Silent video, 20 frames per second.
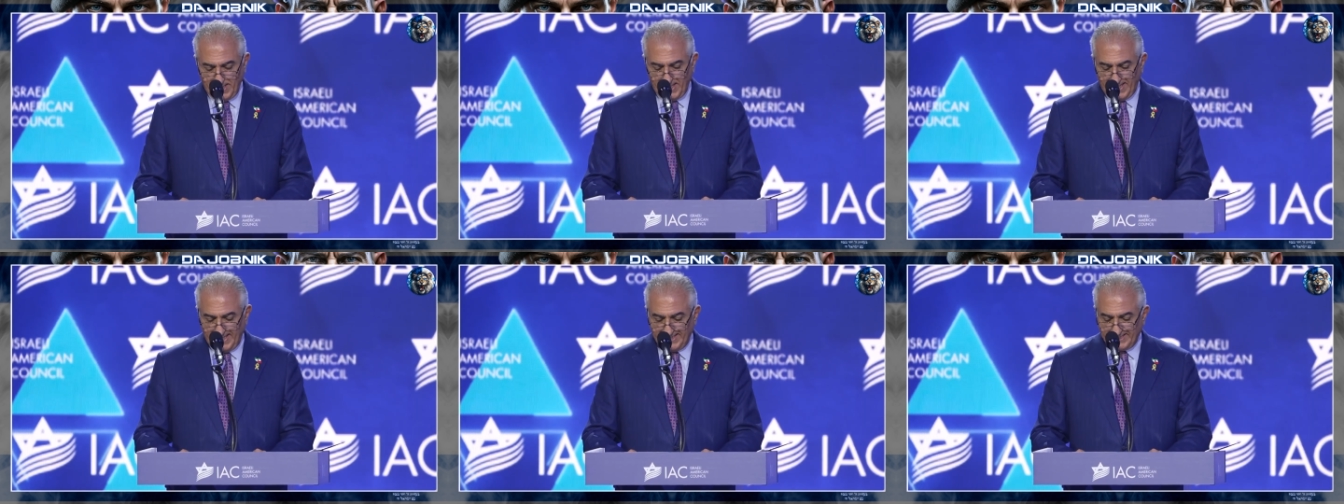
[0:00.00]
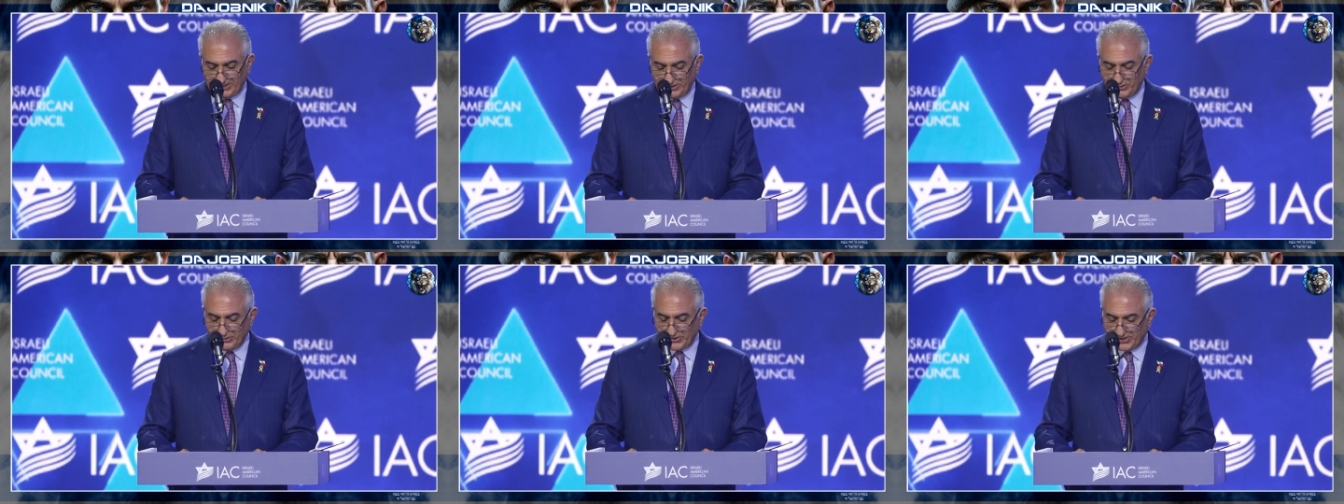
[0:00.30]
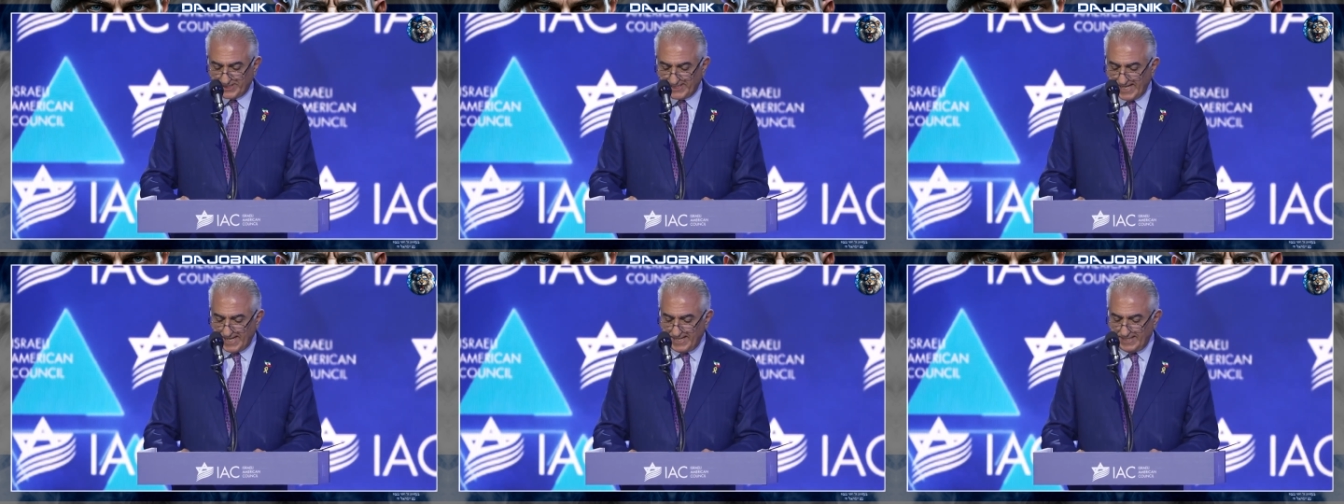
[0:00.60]
is to
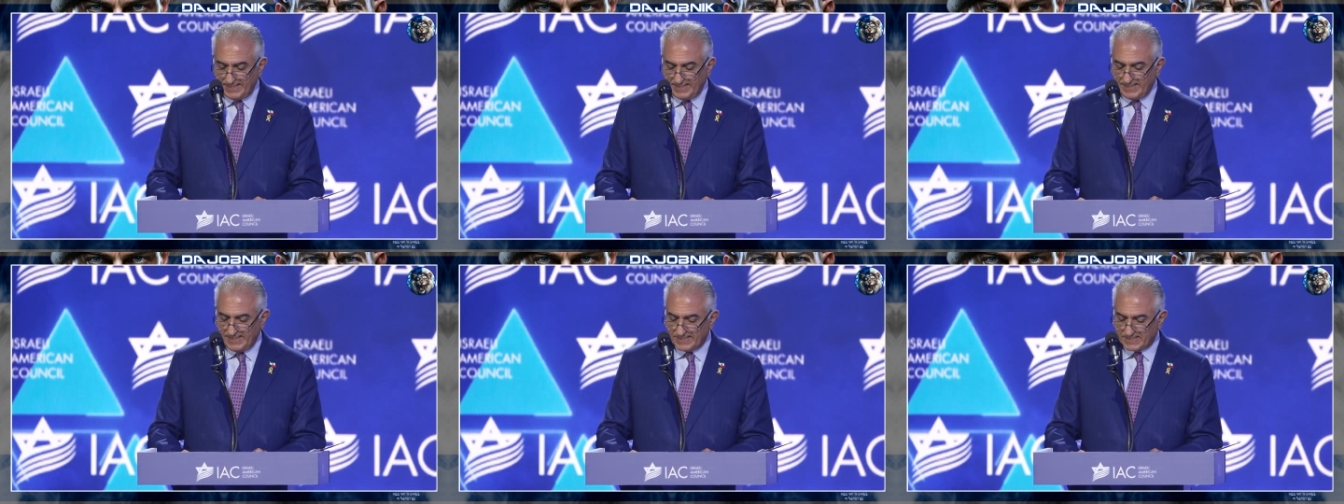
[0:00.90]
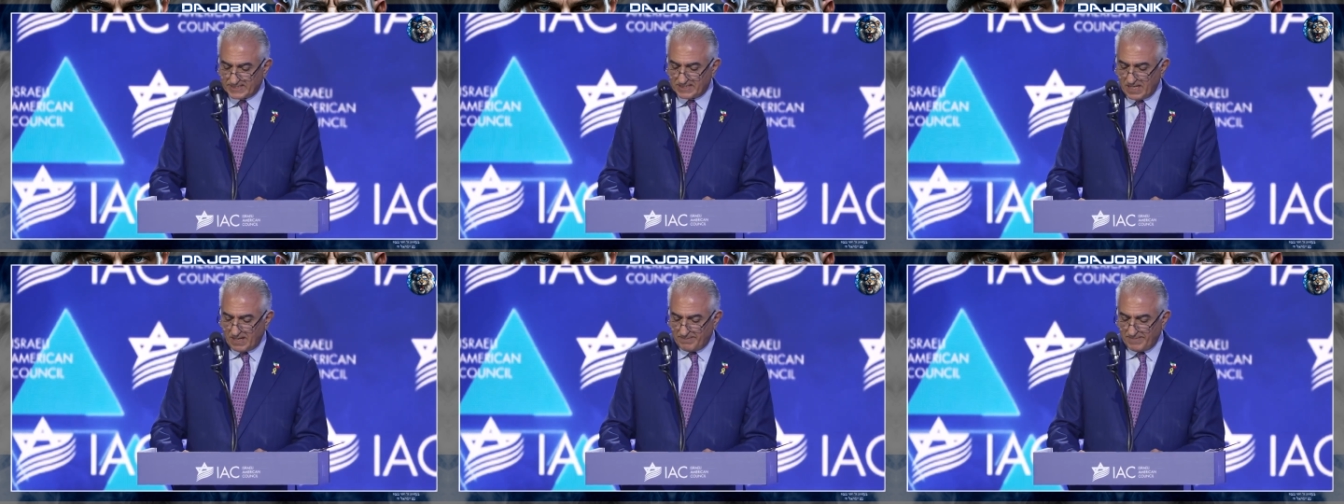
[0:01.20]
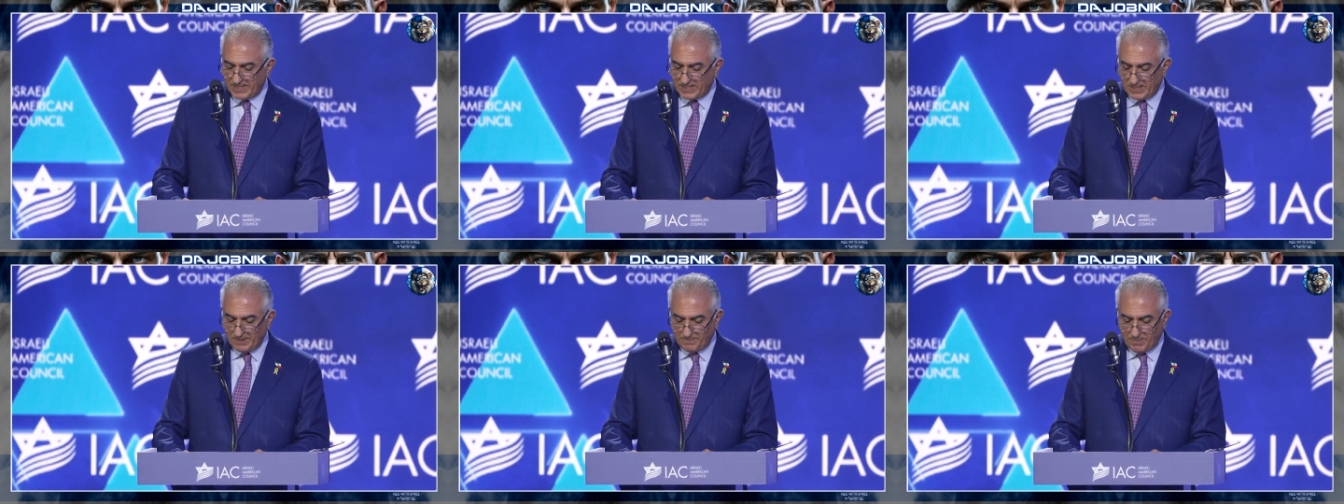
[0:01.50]
send the
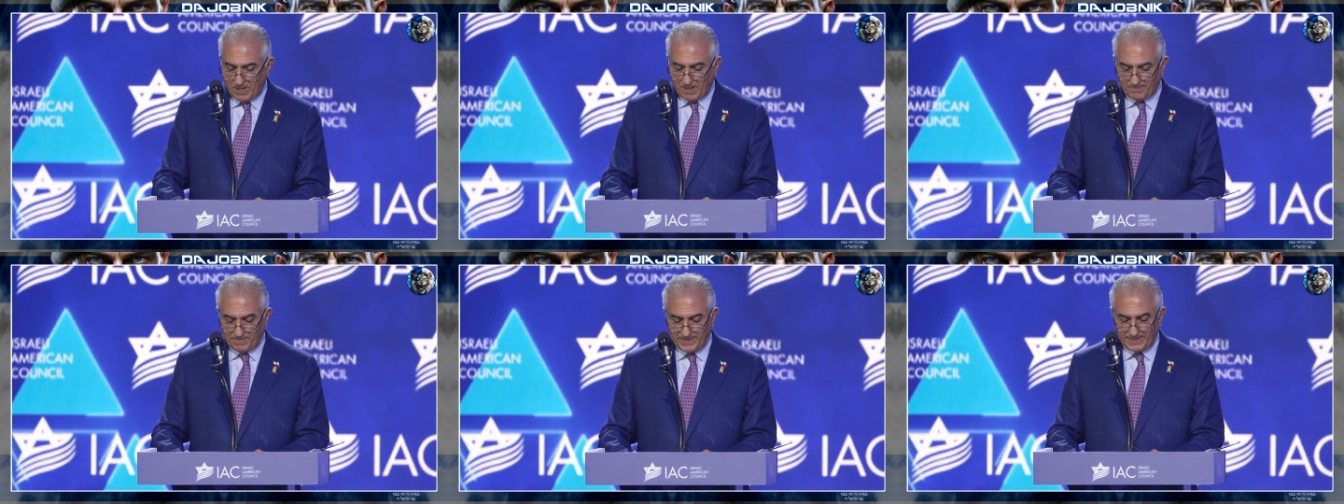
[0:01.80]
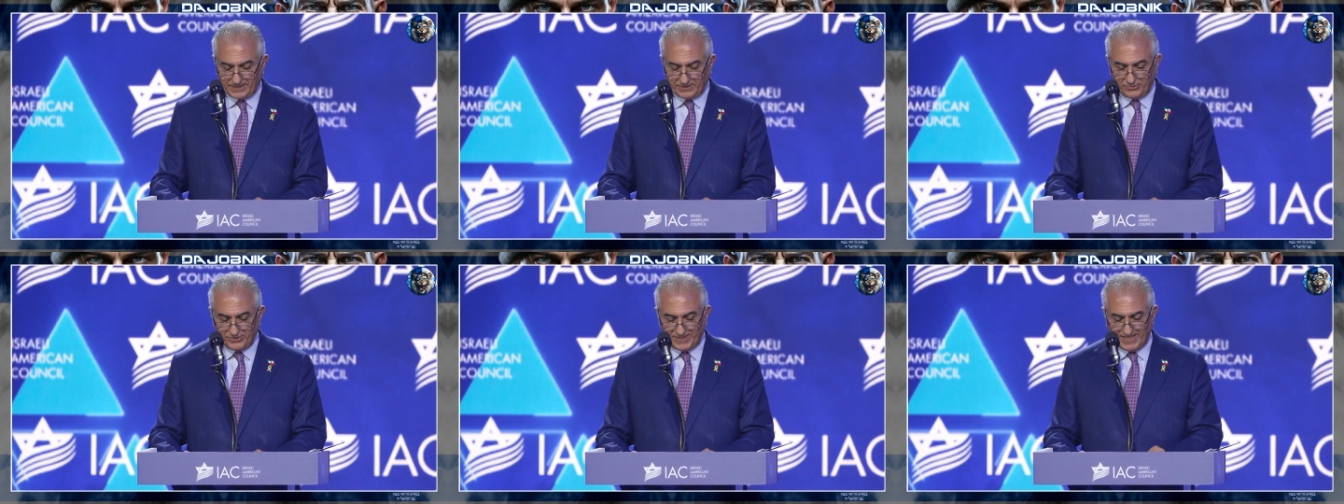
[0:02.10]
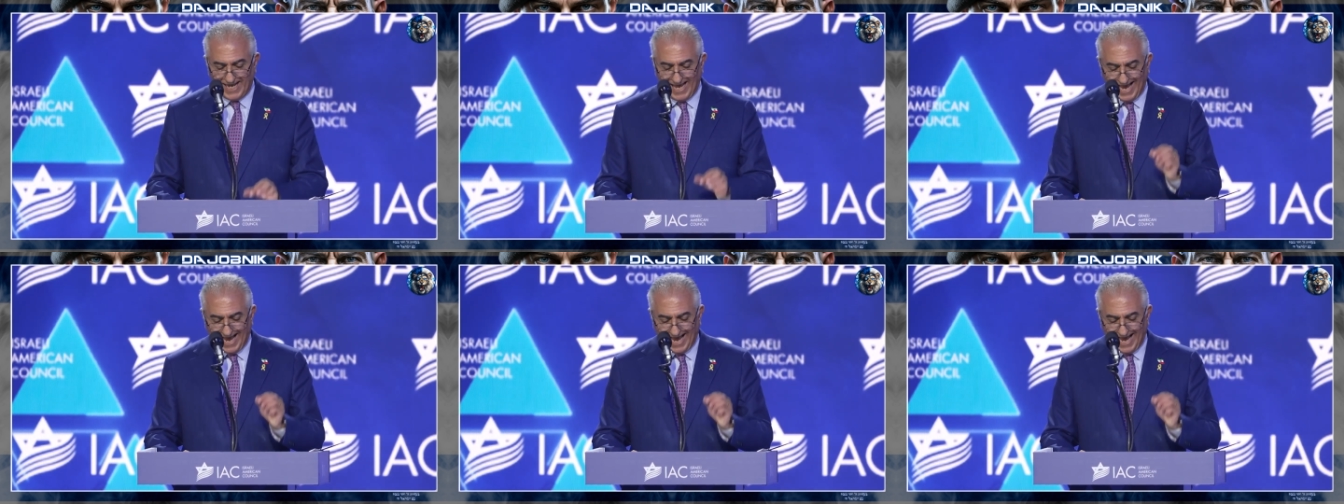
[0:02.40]
Islamic Republic to the